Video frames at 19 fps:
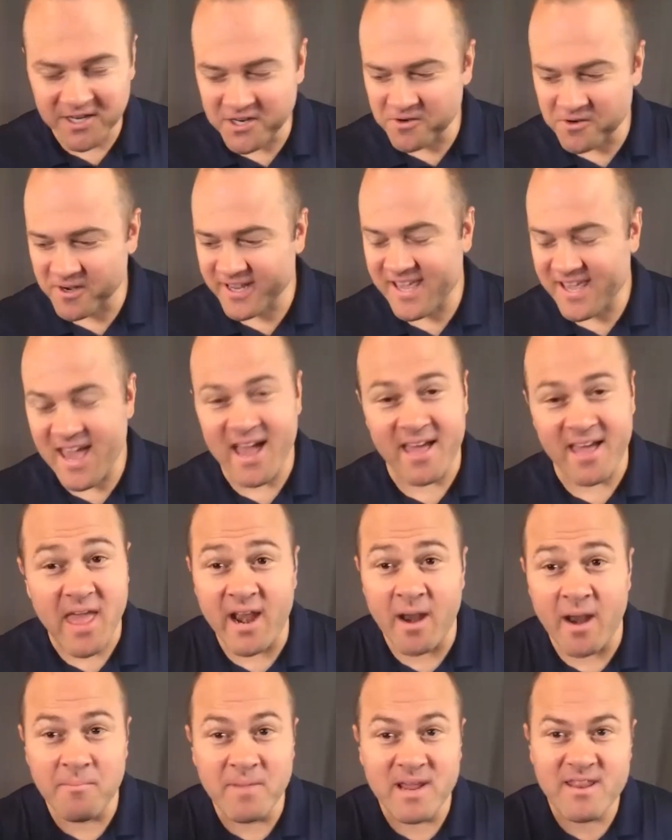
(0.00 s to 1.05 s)
do it yeah and,
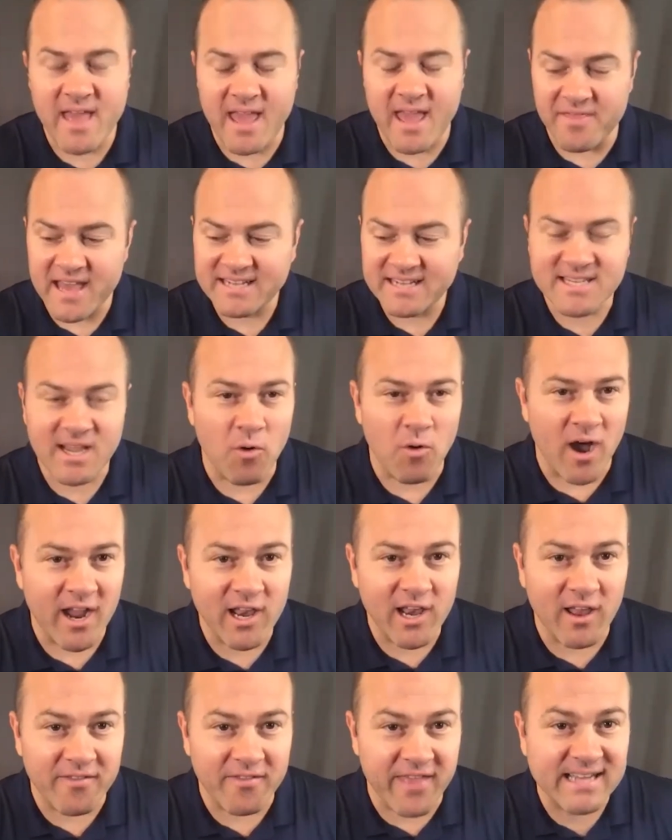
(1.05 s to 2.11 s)
and i mean and that's how
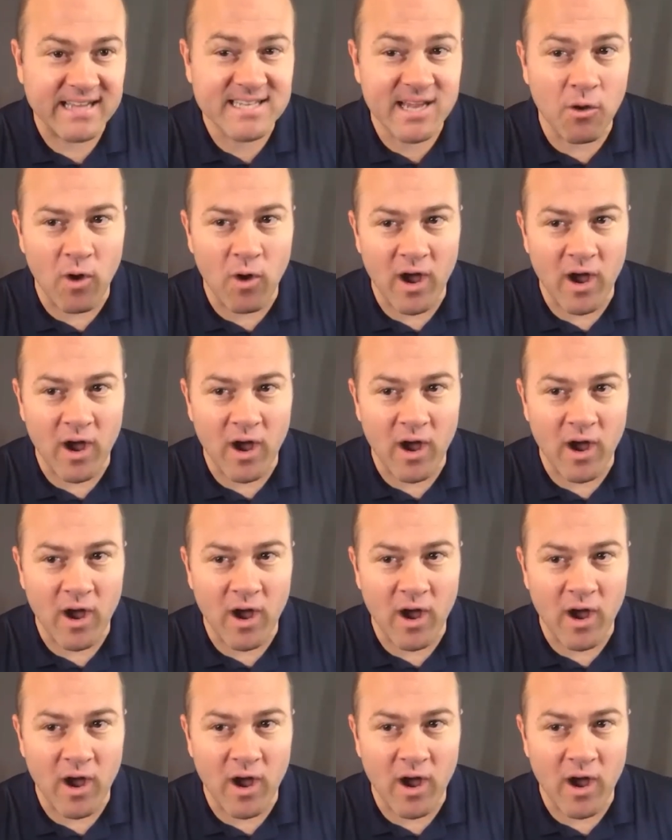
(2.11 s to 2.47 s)
i that's how